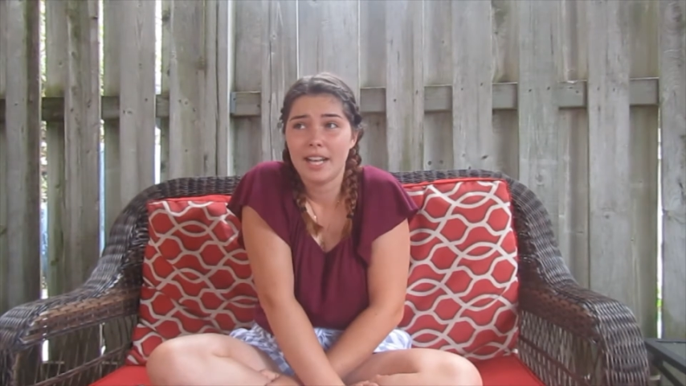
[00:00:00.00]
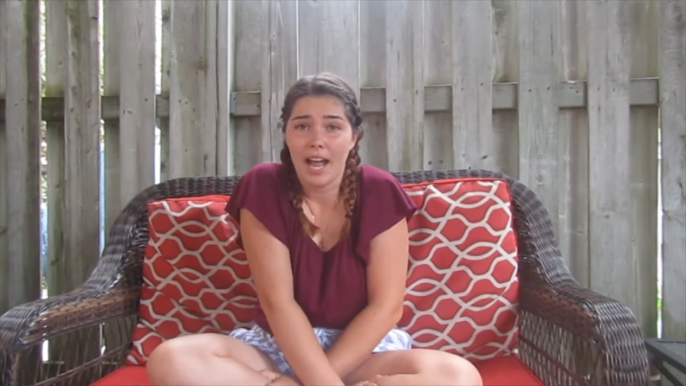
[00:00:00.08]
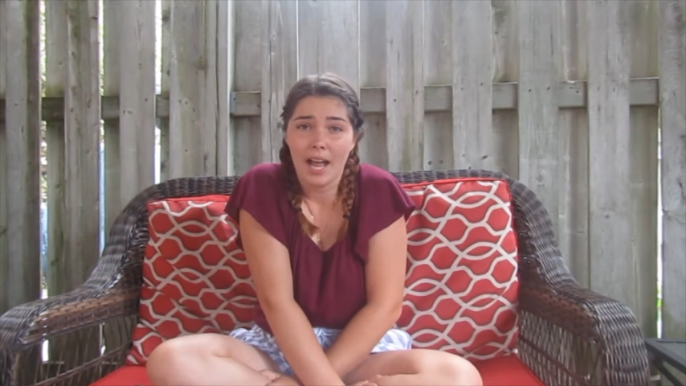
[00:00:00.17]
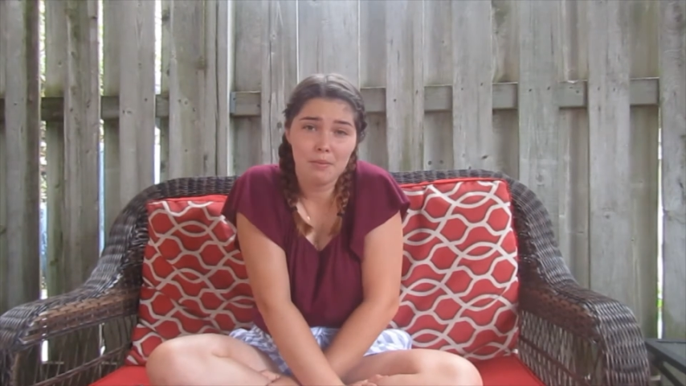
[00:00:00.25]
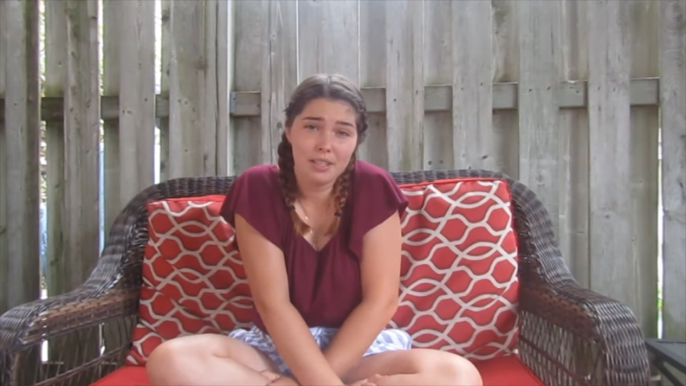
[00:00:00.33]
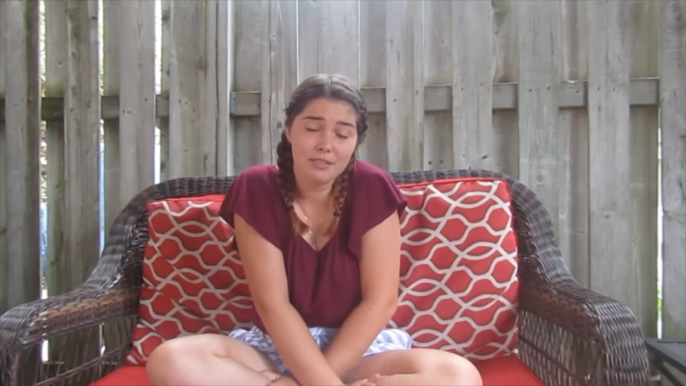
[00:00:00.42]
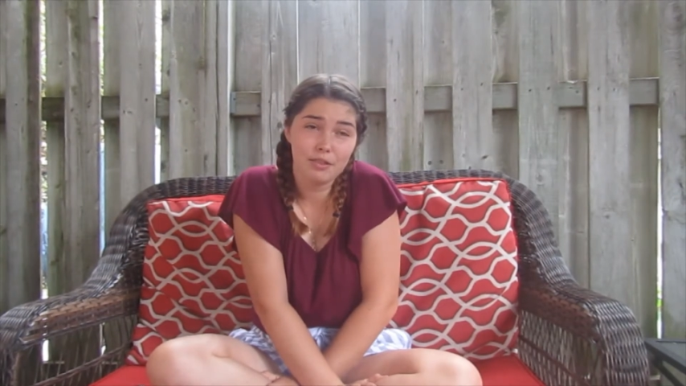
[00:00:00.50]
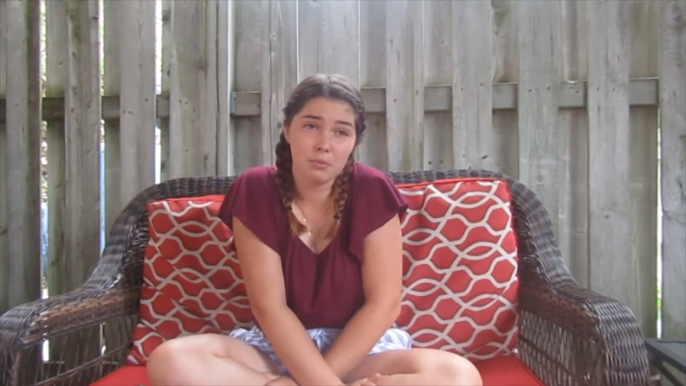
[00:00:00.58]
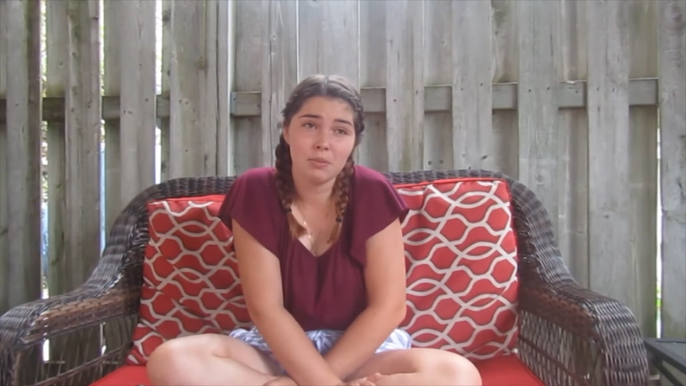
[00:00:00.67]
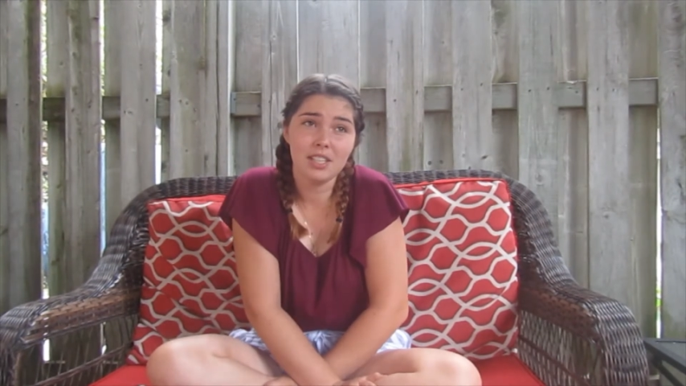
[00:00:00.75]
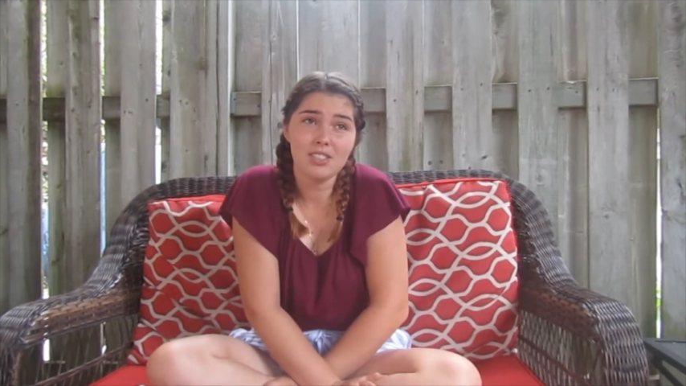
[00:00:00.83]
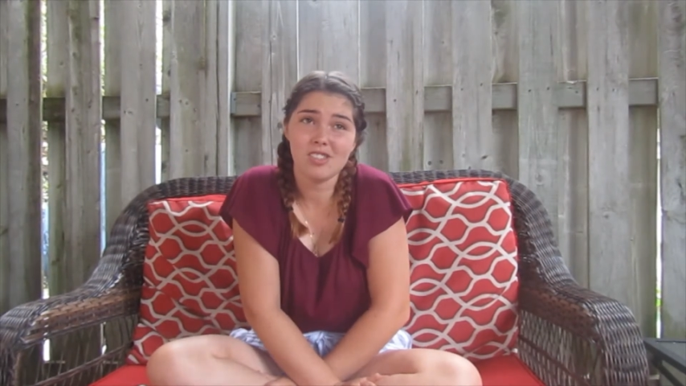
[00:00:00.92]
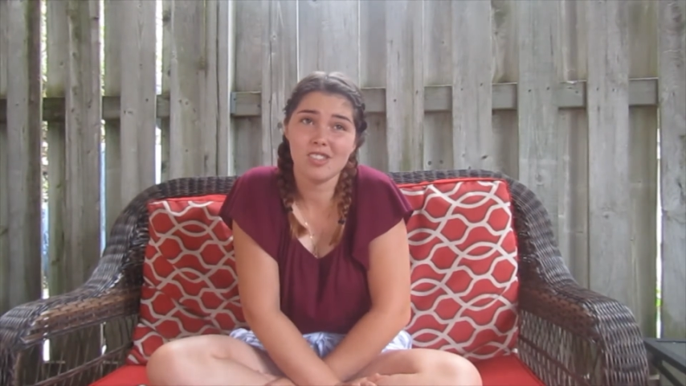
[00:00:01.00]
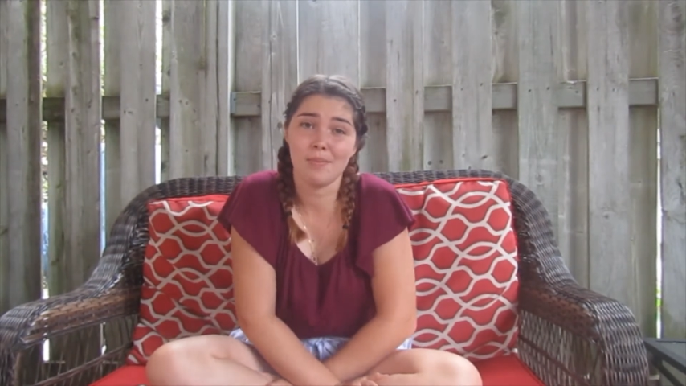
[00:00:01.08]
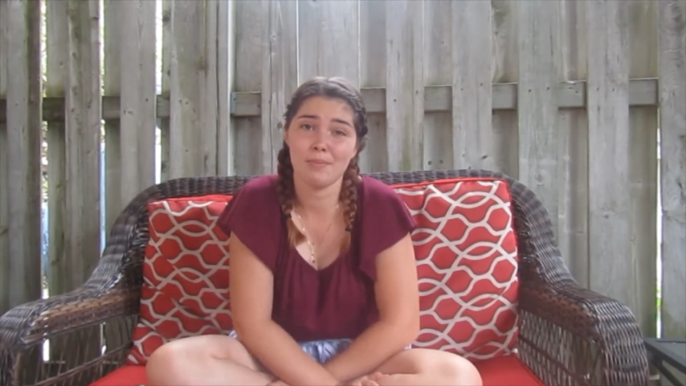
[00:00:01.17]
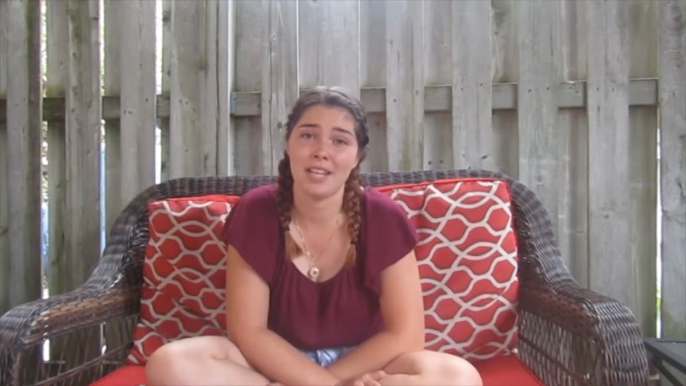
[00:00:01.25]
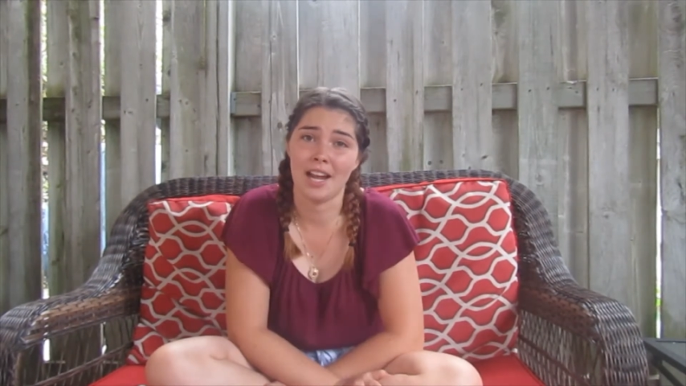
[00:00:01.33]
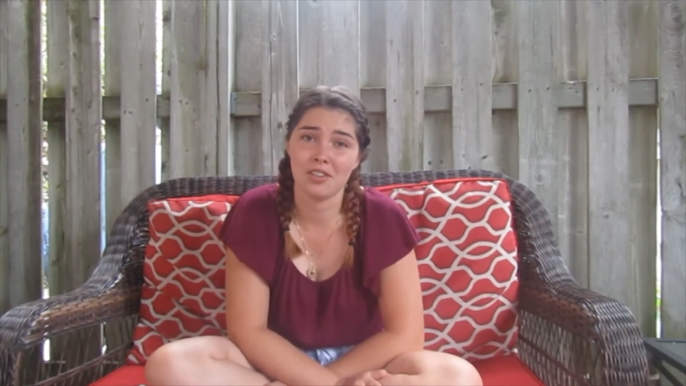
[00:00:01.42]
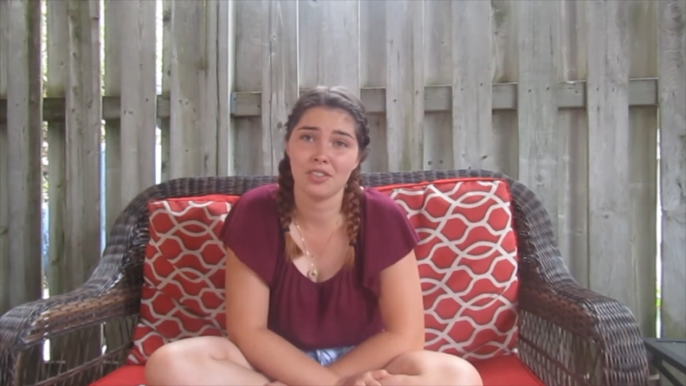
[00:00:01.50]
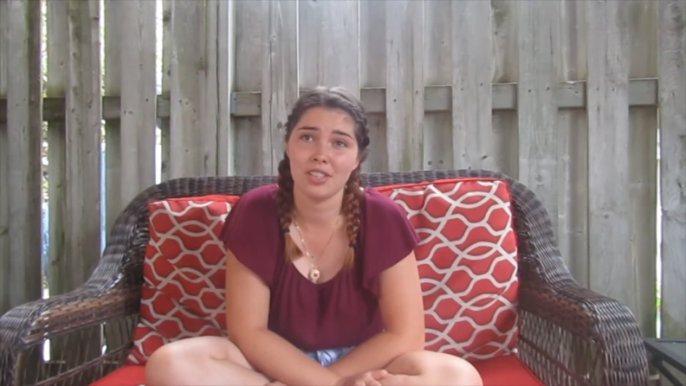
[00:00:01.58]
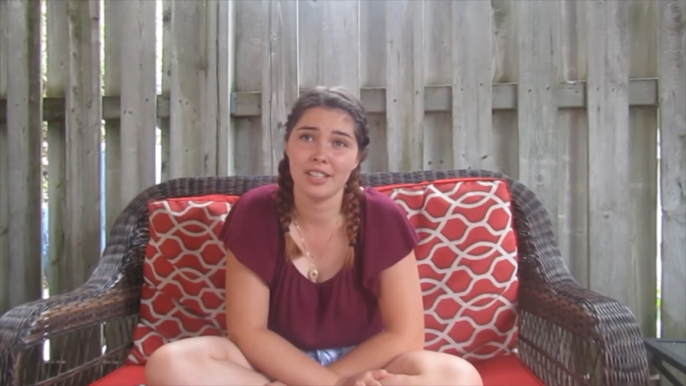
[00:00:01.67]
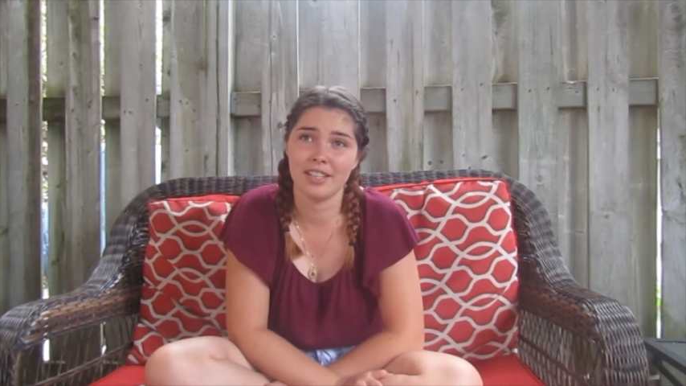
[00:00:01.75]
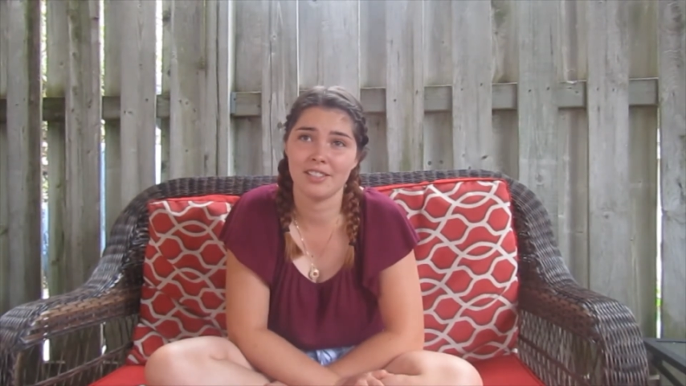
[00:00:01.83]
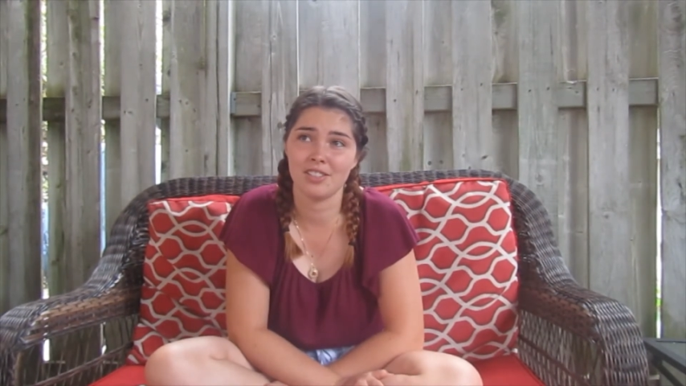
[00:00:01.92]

I mean, for me, it just comes naturally because